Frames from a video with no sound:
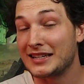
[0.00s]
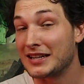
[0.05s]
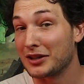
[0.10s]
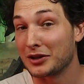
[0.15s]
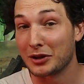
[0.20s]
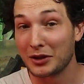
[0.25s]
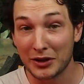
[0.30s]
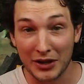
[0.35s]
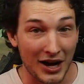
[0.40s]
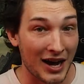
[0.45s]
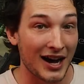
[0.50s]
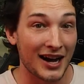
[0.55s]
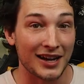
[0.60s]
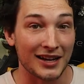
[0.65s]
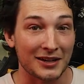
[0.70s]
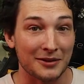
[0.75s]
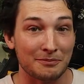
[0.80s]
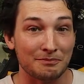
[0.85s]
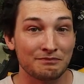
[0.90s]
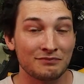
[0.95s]
Attila the
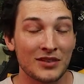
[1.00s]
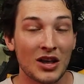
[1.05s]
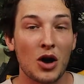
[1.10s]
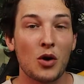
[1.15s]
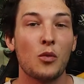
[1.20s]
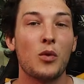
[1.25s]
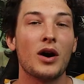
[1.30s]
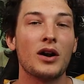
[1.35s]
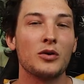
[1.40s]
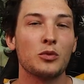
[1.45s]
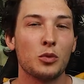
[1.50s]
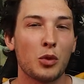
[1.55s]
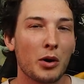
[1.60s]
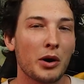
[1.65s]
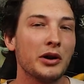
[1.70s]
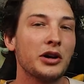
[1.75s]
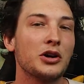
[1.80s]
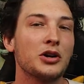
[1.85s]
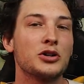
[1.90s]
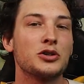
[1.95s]
Hun. What
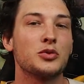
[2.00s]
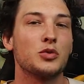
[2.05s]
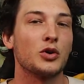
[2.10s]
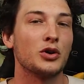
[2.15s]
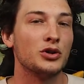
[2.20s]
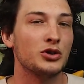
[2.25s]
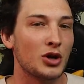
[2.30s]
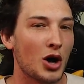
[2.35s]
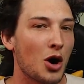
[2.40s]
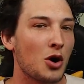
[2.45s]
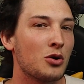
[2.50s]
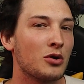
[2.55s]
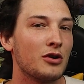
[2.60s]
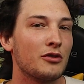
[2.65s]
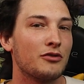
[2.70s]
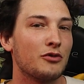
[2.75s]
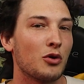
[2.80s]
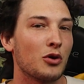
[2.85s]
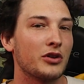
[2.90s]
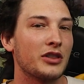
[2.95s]
warriors were
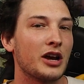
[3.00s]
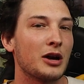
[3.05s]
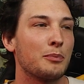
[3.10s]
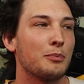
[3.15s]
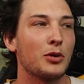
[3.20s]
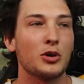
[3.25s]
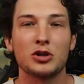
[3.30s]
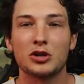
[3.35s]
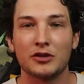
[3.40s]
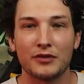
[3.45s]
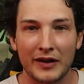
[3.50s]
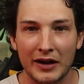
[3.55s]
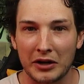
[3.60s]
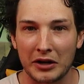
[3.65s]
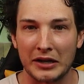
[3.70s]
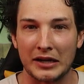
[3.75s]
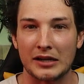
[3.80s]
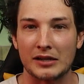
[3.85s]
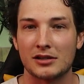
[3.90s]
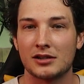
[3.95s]
known for their
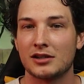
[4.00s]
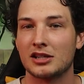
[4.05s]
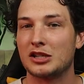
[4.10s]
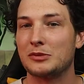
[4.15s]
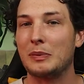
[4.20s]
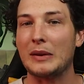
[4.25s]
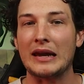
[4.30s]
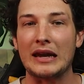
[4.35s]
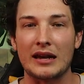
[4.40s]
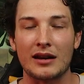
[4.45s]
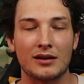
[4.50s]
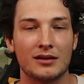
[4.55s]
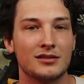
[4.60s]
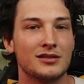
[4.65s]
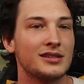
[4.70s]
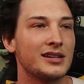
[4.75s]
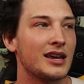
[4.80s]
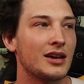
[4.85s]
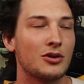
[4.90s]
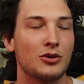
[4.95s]
perseverance, speed,
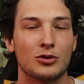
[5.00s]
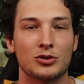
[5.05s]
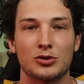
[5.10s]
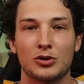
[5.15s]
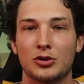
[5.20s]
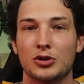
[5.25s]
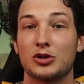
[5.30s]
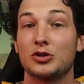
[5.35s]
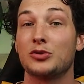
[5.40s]
skills, or